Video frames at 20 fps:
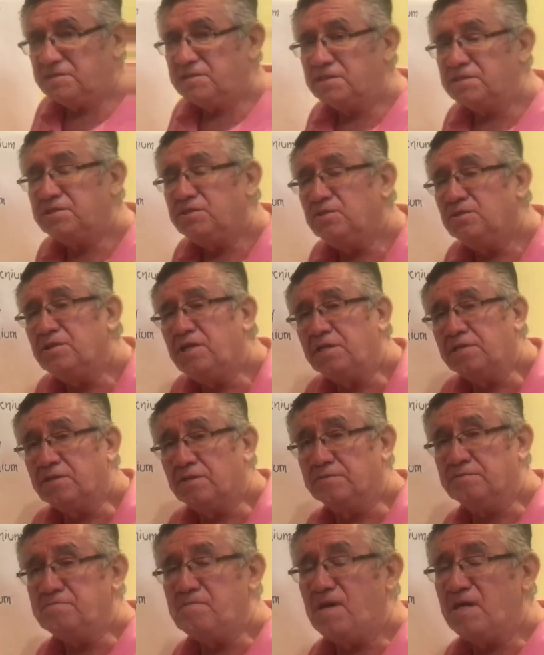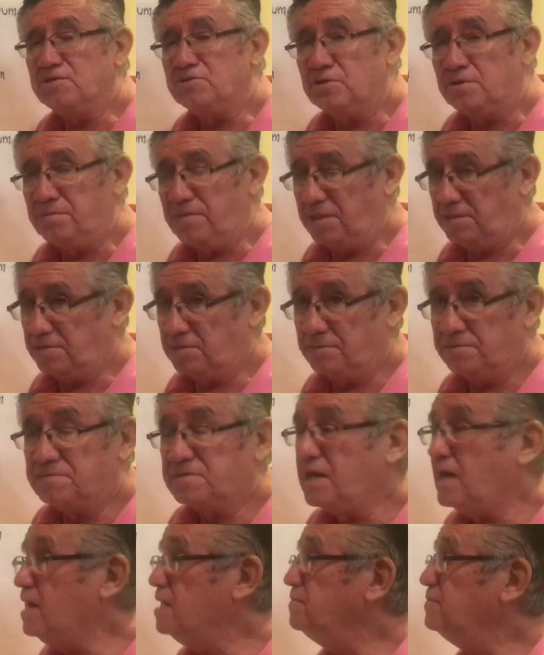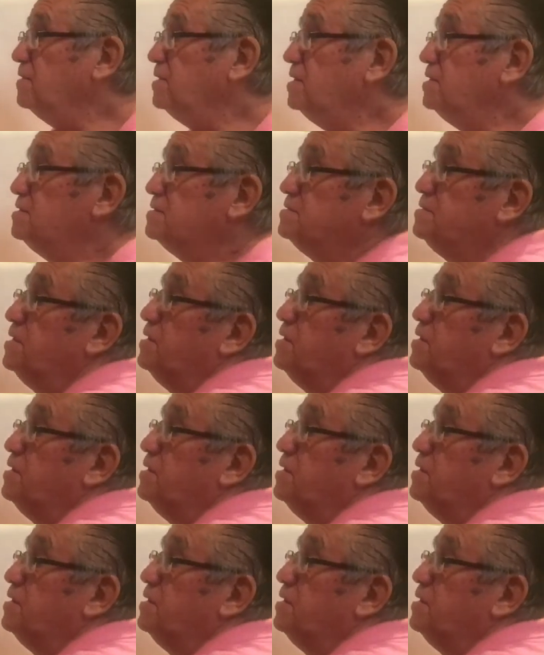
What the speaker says: unit of measurement of time is the